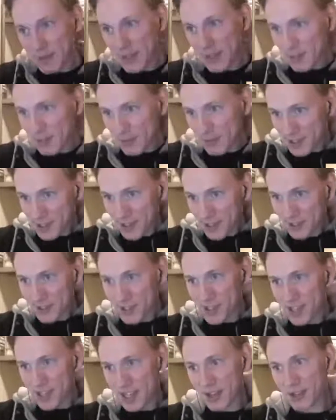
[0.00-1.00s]
myself just
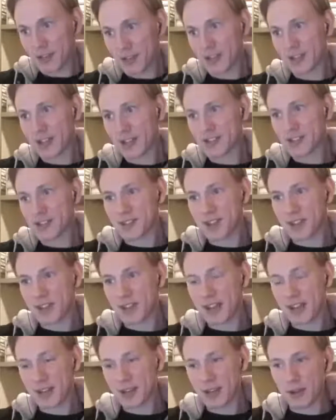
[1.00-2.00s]
now. That's the data
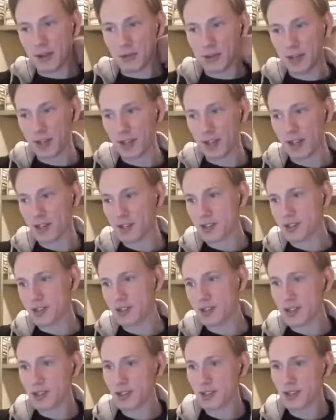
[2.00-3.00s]
that we collected.
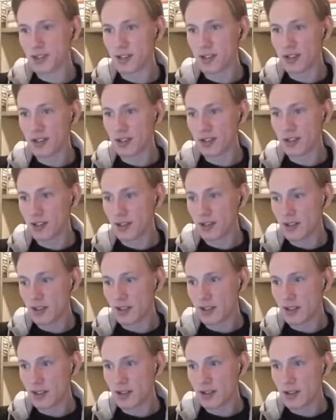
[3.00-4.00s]

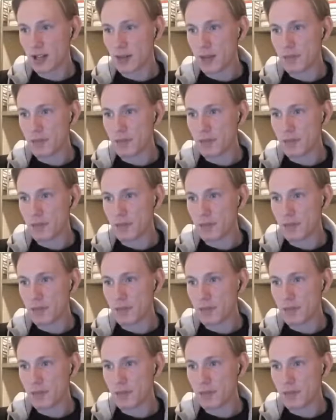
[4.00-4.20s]
Apart